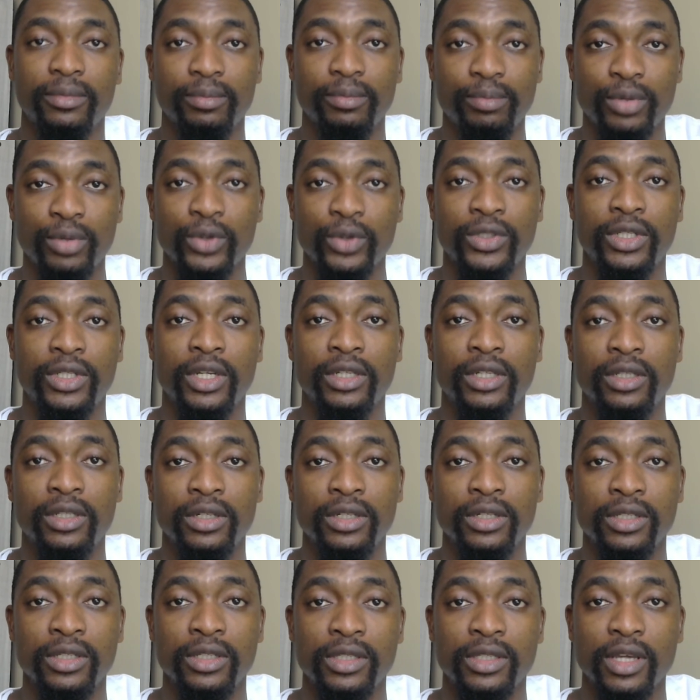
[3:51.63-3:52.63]
posted
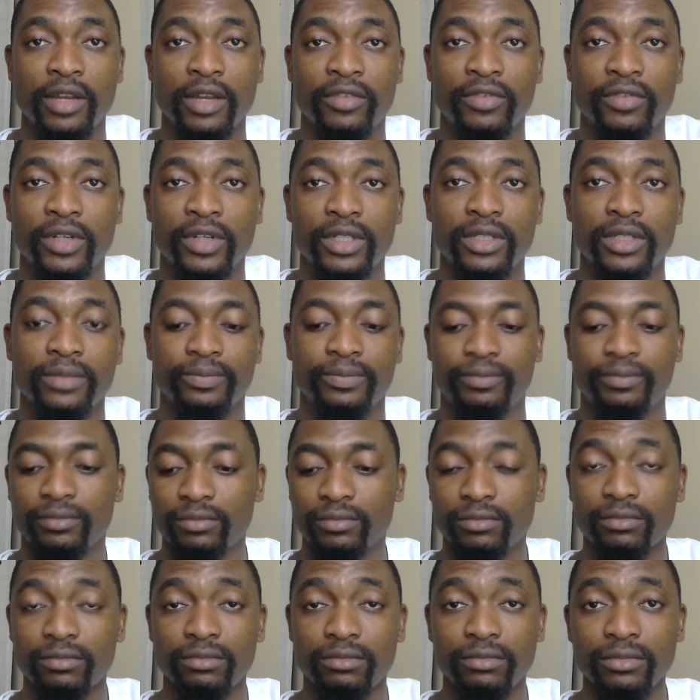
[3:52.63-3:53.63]
this advert,
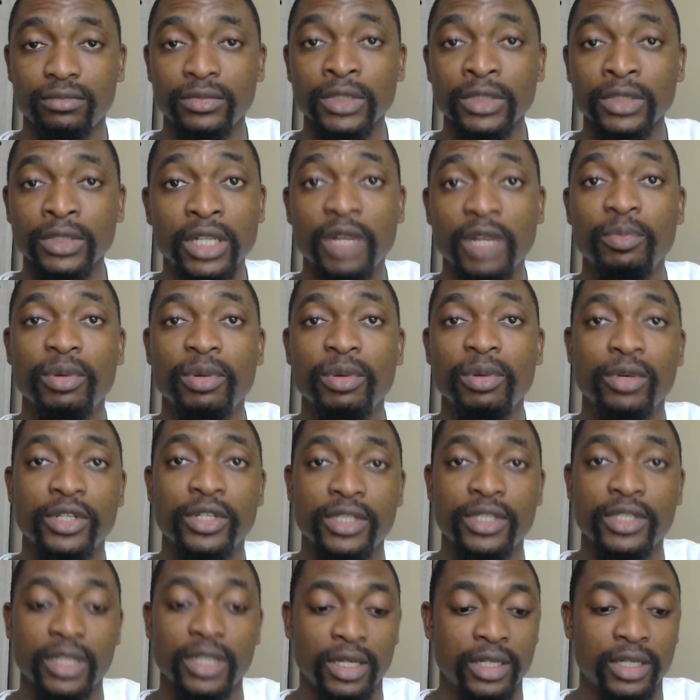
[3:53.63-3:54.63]
then people
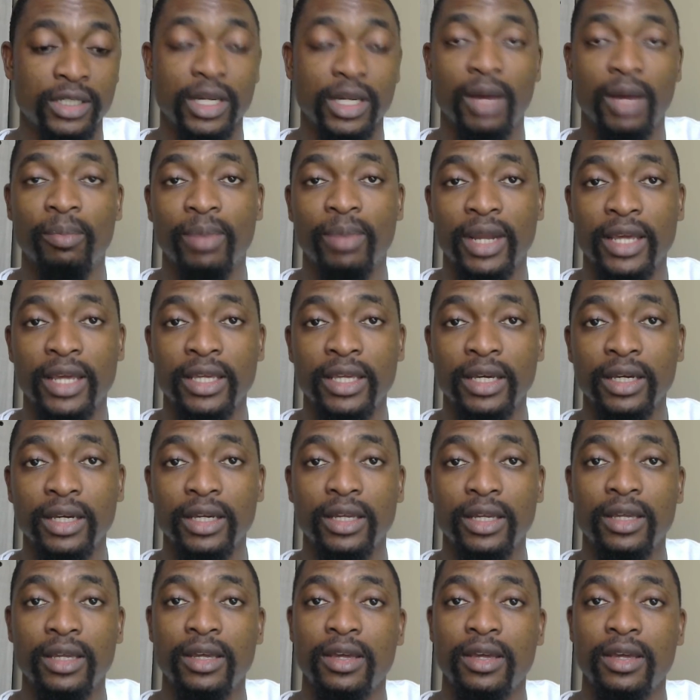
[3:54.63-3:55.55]
started applying.